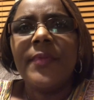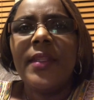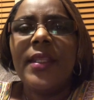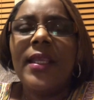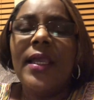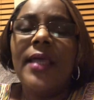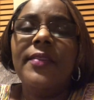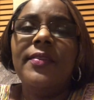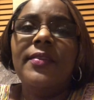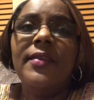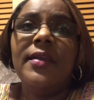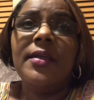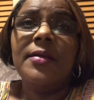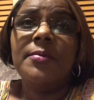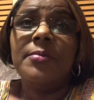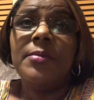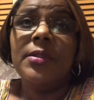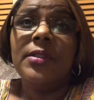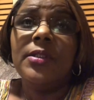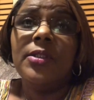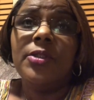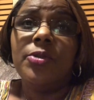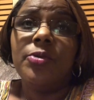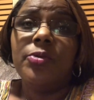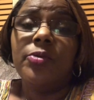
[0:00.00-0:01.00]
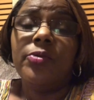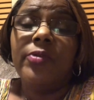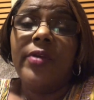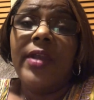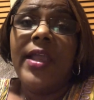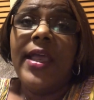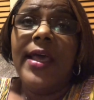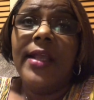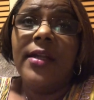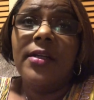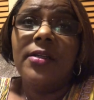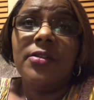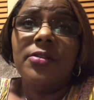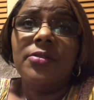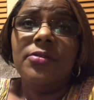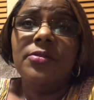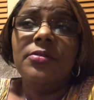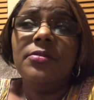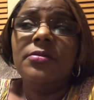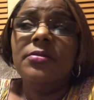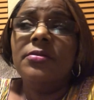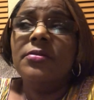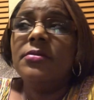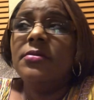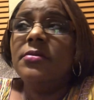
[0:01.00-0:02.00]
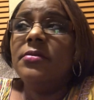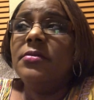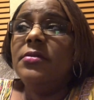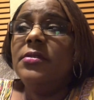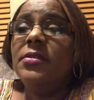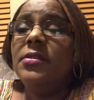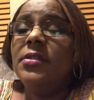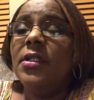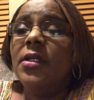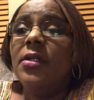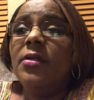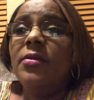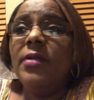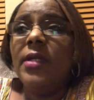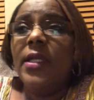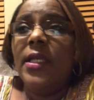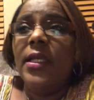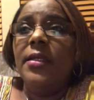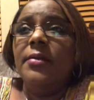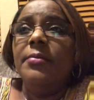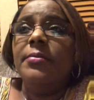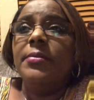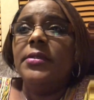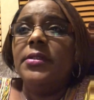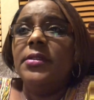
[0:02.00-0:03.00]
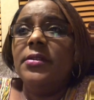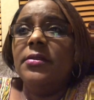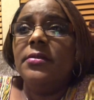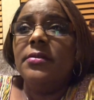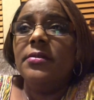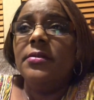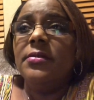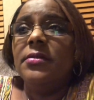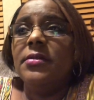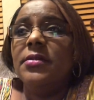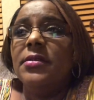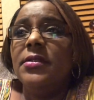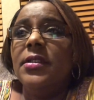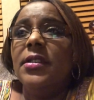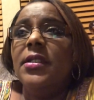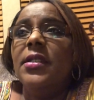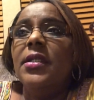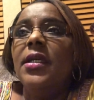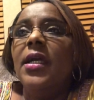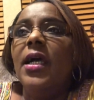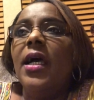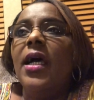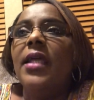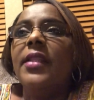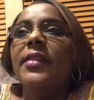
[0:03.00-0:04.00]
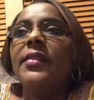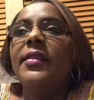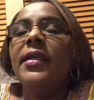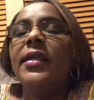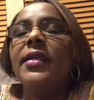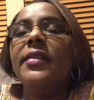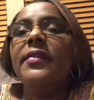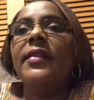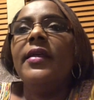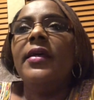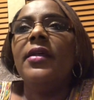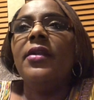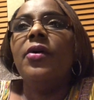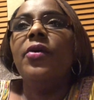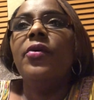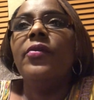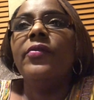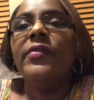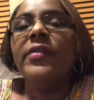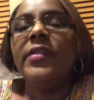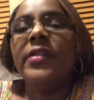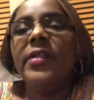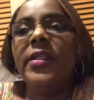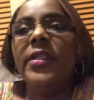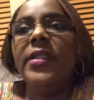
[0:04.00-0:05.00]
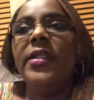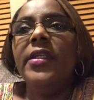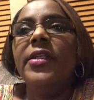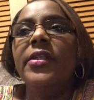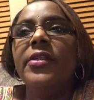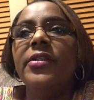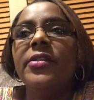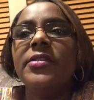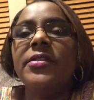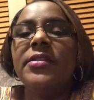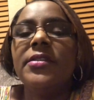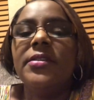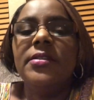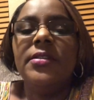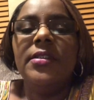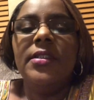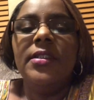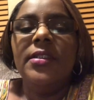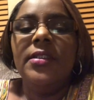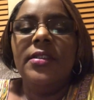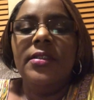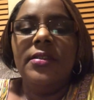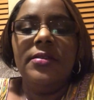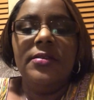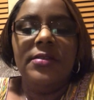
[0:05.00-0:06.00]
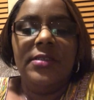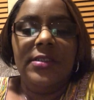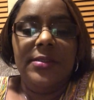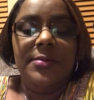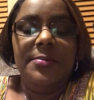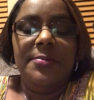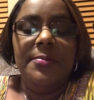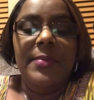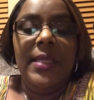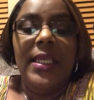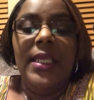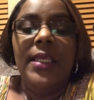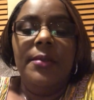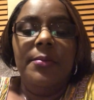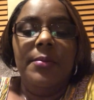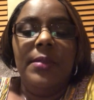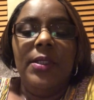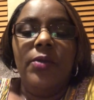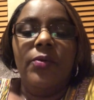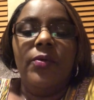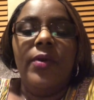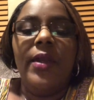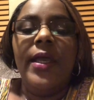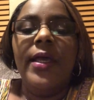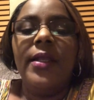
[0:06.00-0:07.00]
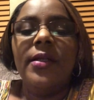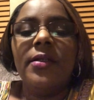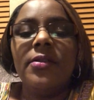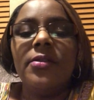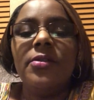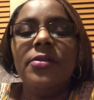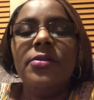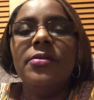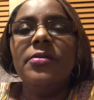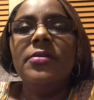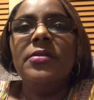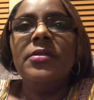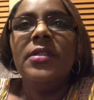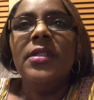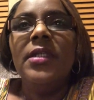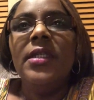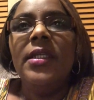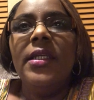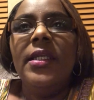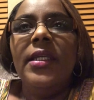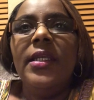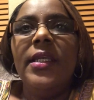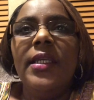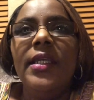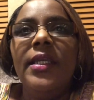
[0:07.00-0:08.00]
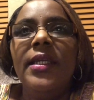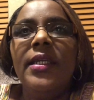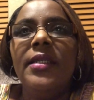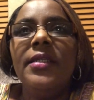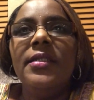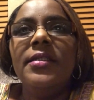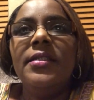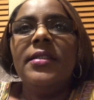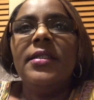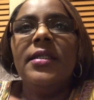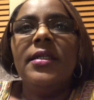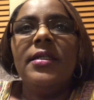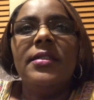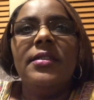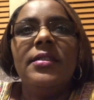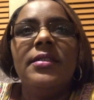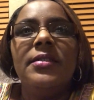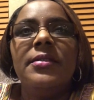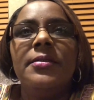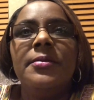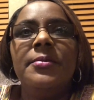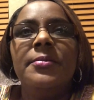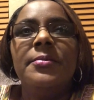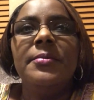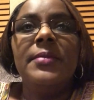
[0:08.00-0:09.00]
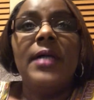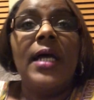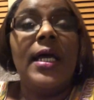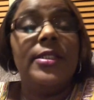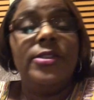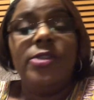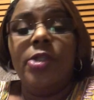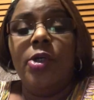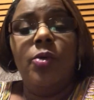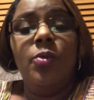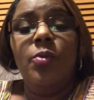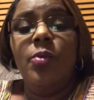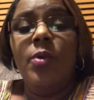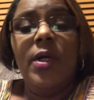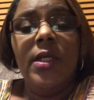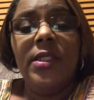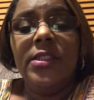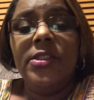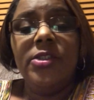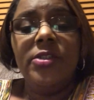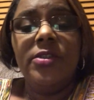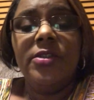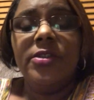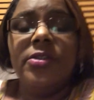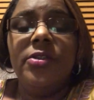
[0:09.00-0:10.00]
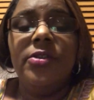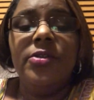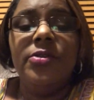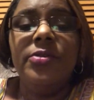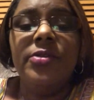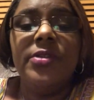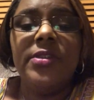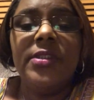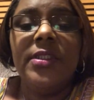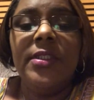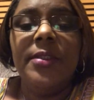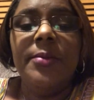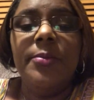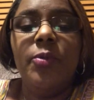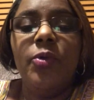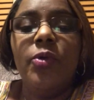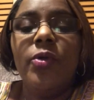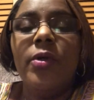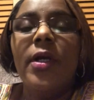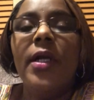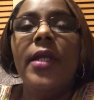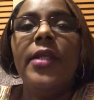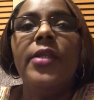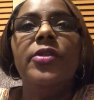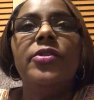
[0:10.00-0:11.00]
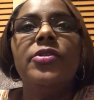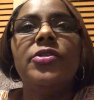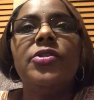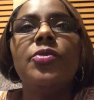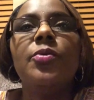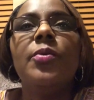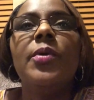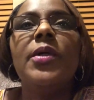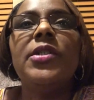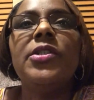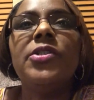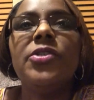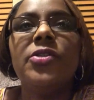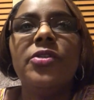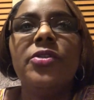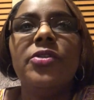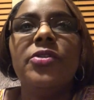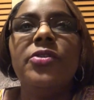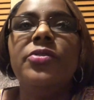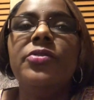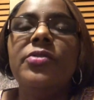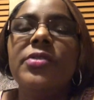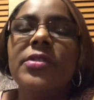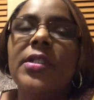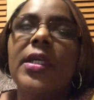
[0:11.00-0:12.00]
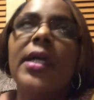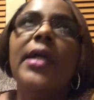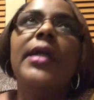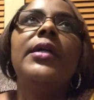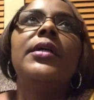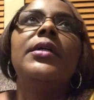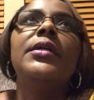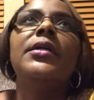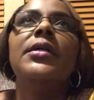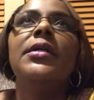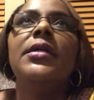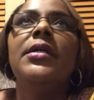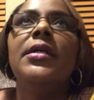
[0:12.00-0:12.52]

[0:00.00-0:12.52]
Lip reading: I think I'm a little radical, you know, hey, but I think that over the years it's made me radical. And I don't watch the news anymore. I used to watch the news like,